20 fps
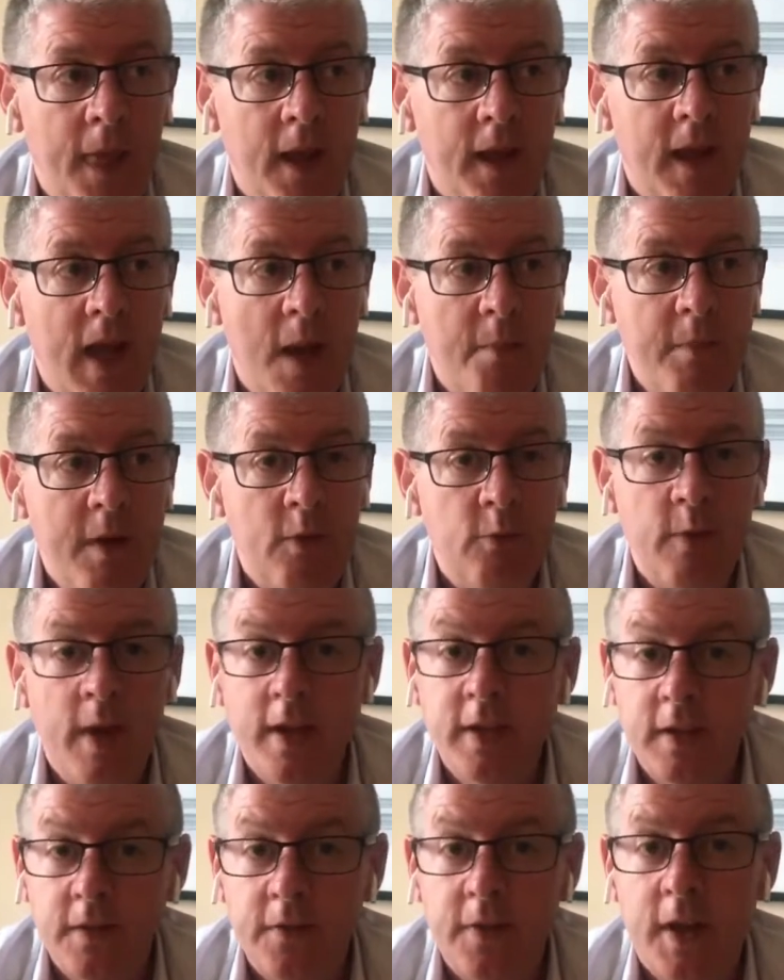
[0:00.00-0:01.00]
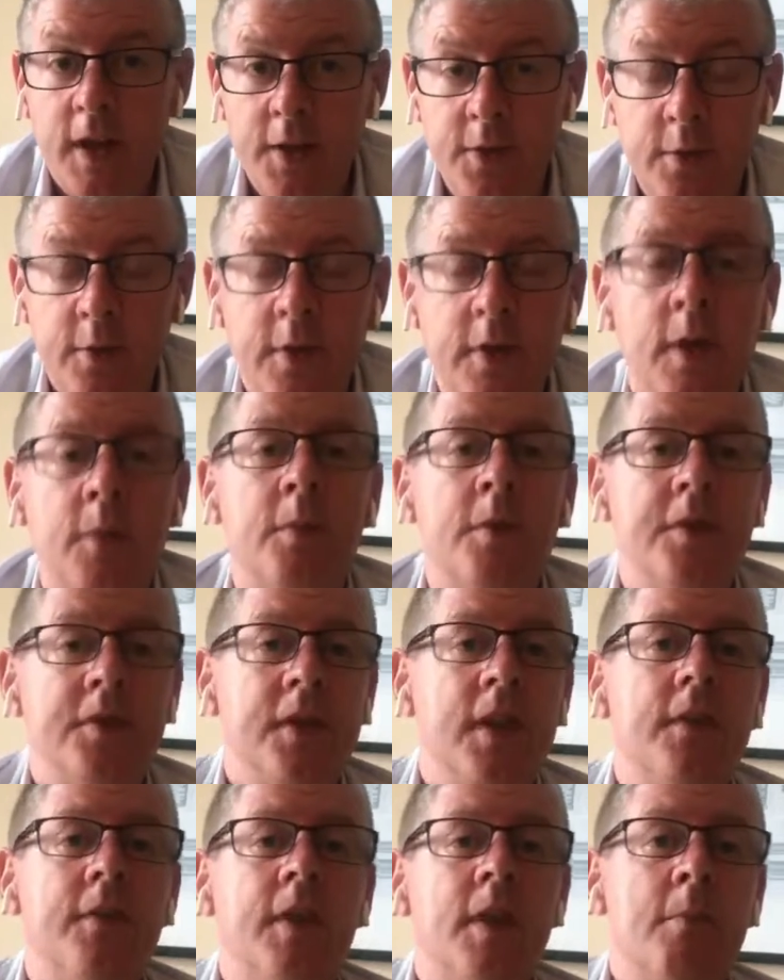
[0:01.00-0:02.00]
can be rectified through numbers,
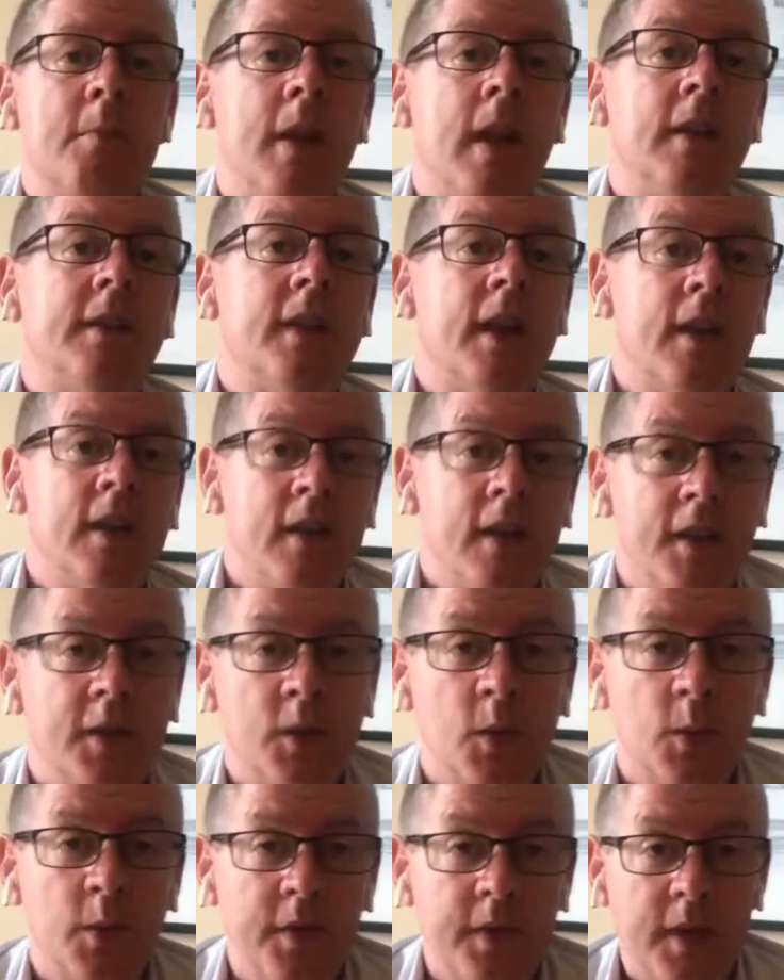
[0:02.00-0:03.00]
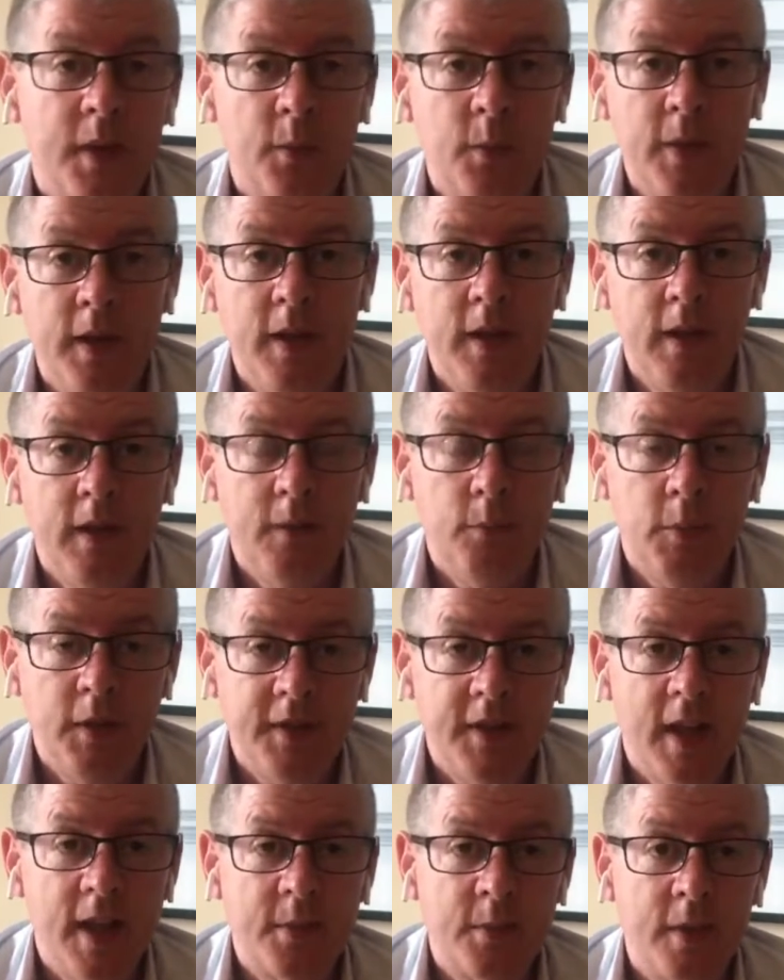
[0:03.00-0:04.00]
even a meltdown like the one that we
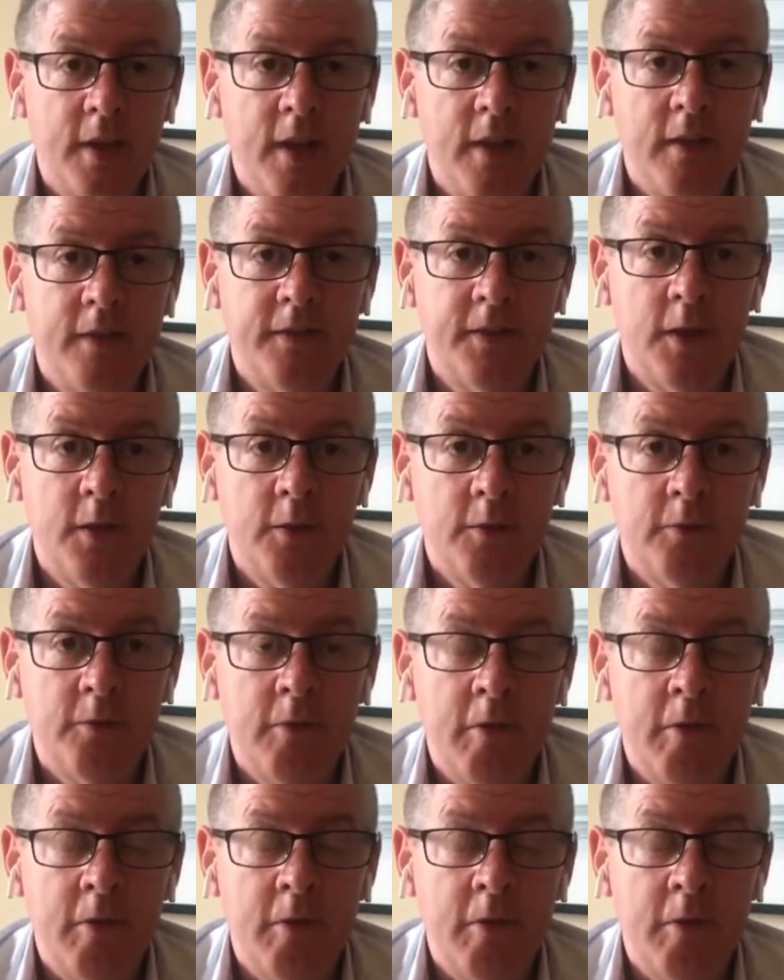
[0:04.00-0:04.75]
dealt with on the phone,